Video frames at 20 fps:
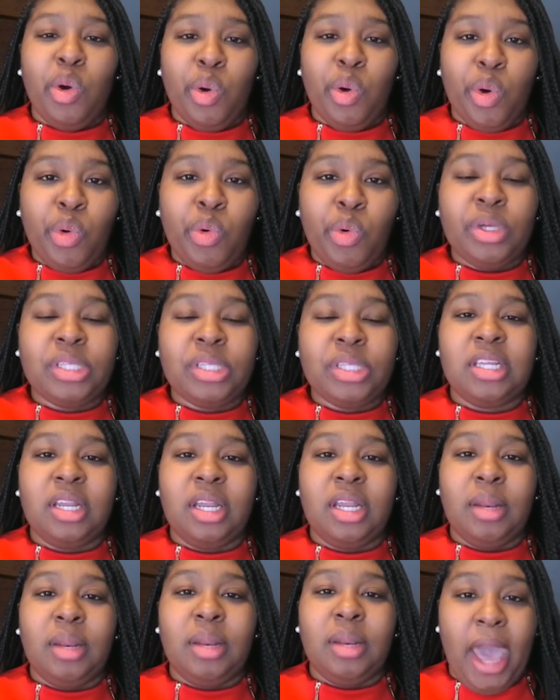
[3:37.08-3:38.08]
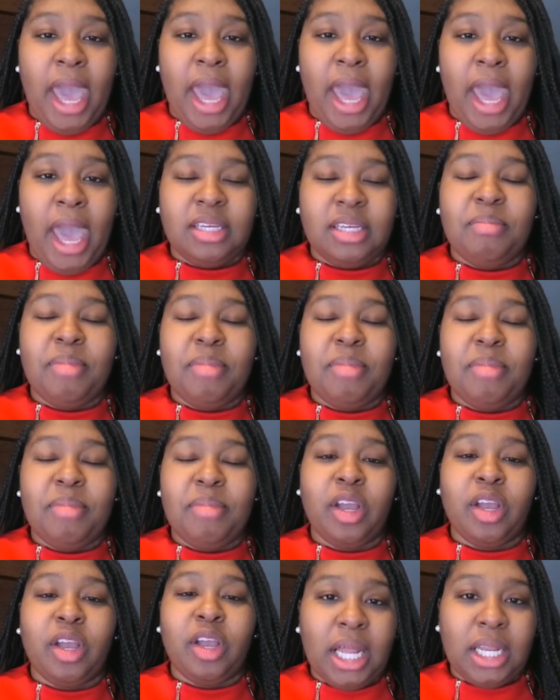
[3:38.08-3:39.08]
who is impacted by your
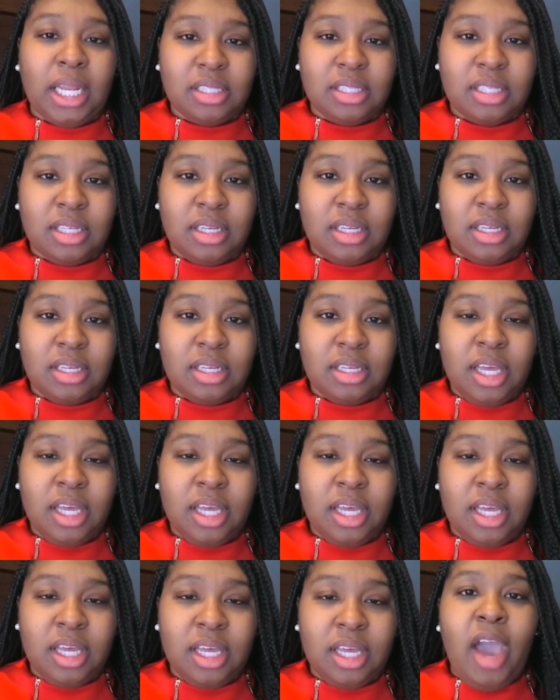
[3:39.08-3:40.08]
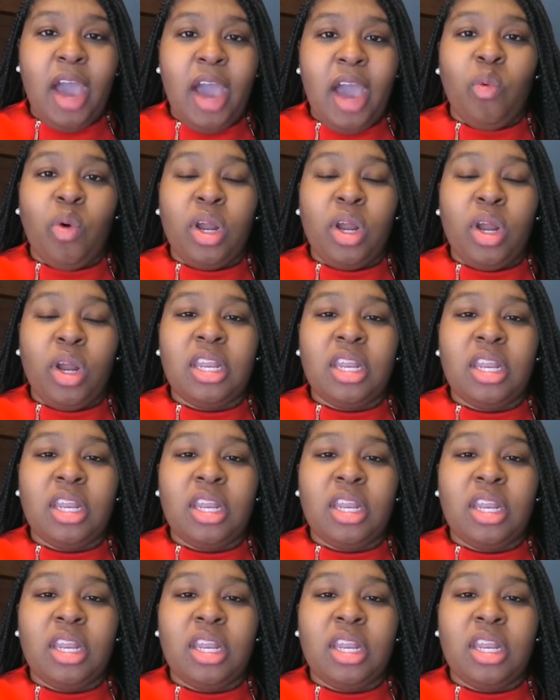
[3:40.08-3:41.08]
policy, and what are the
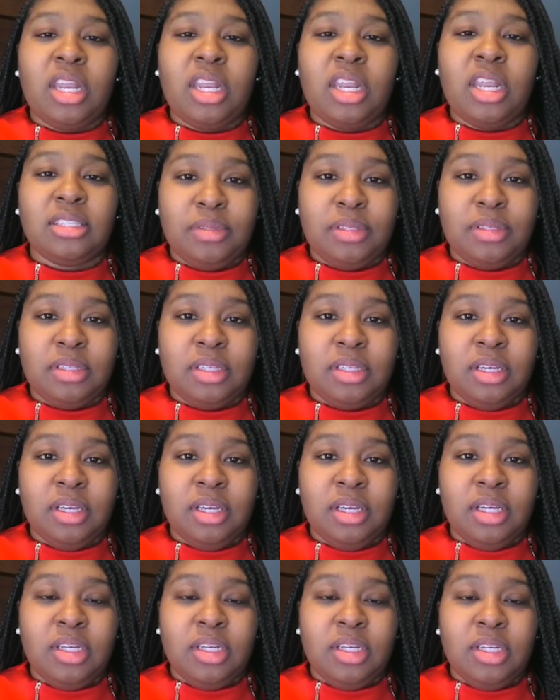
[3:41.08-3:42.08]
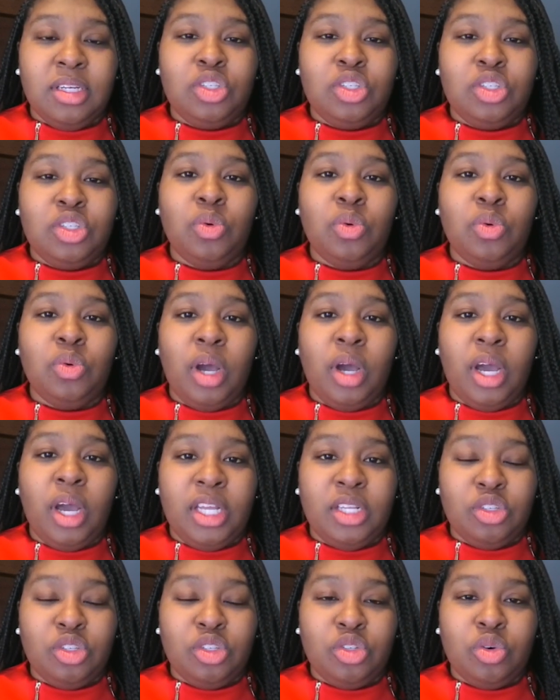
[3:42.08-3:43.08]
next steps to
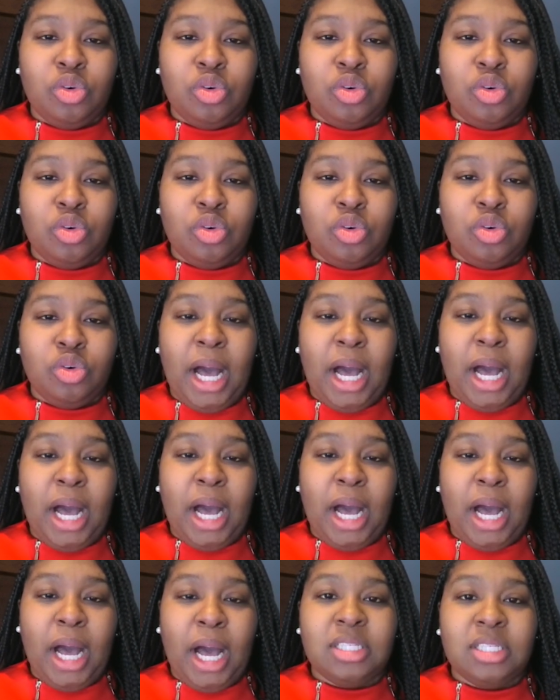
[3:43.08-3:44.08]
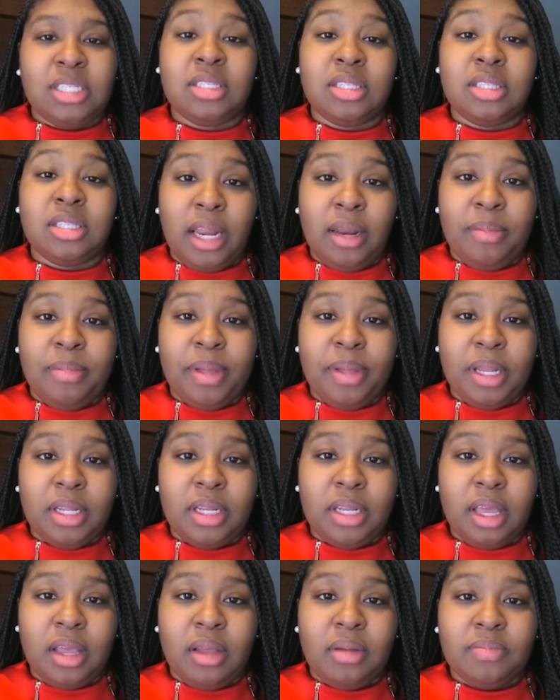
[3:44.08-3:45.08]
ensure your policy
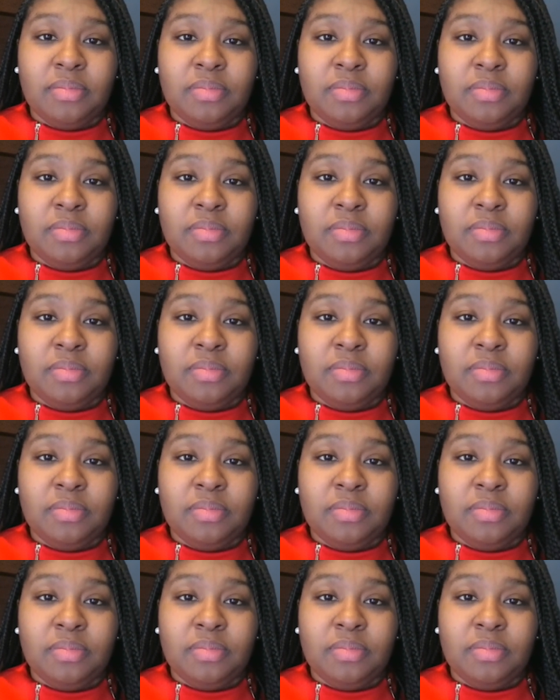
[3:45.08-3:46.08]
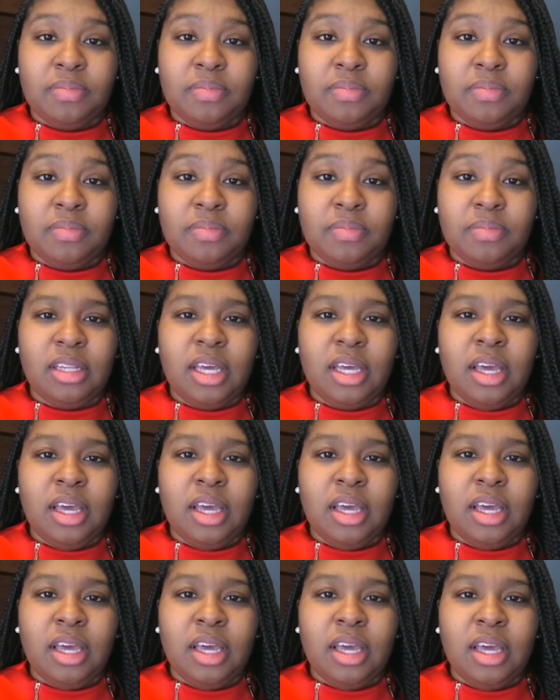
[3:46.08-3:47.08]
sustainability. Finally,
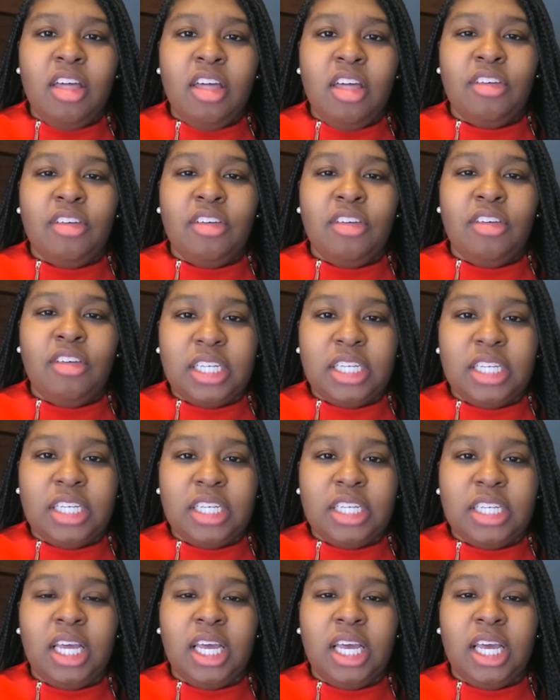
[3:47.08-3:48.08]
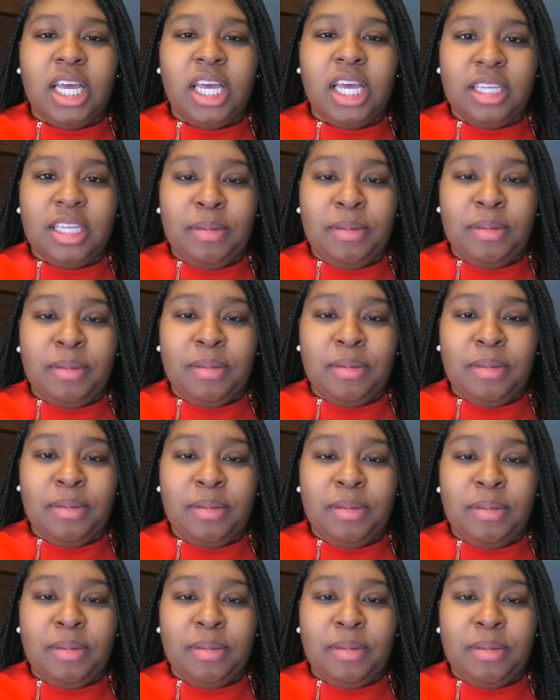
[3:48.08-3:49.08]
the fourth session is
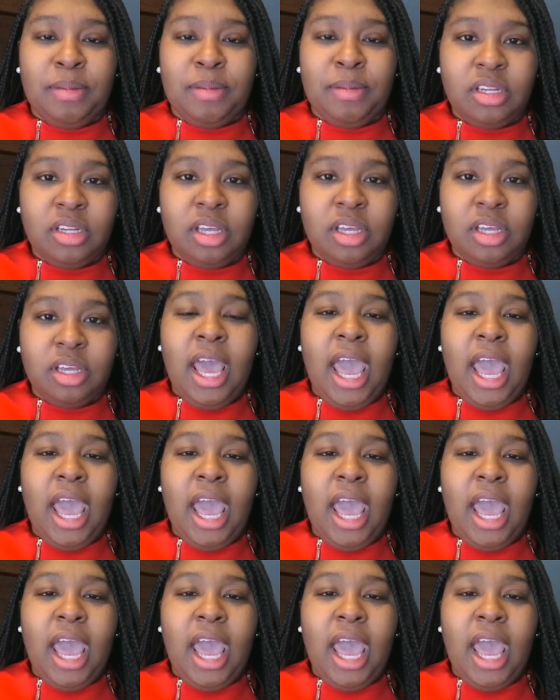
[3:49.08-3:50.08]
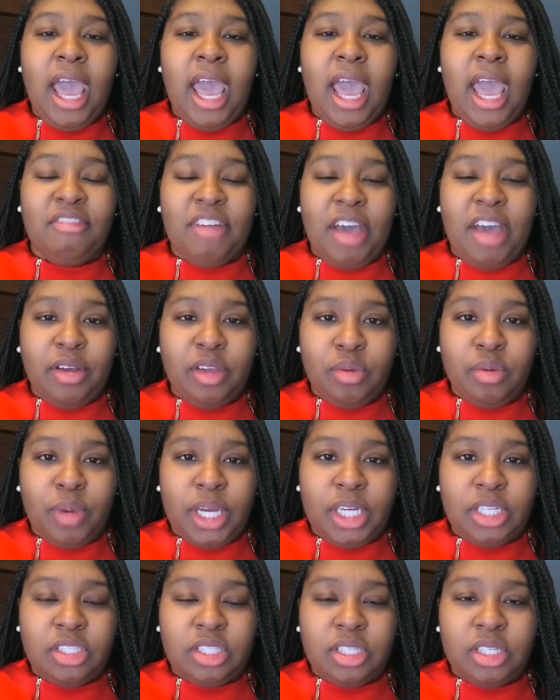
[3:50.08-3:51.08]
implementation and
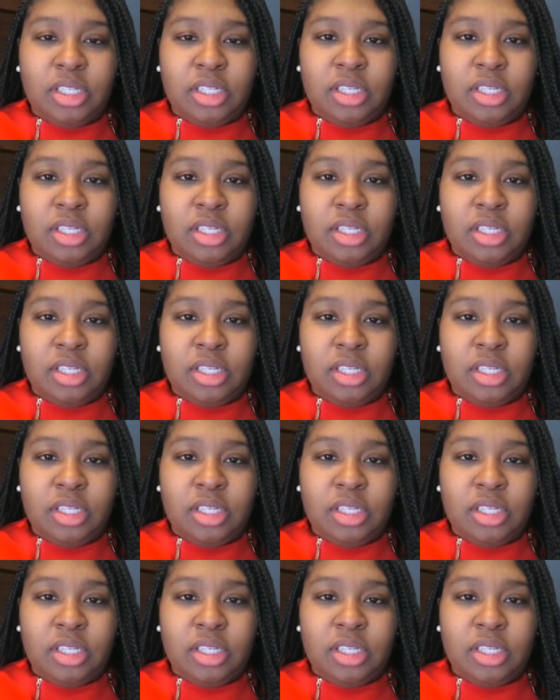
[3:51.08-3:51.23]
evaluation.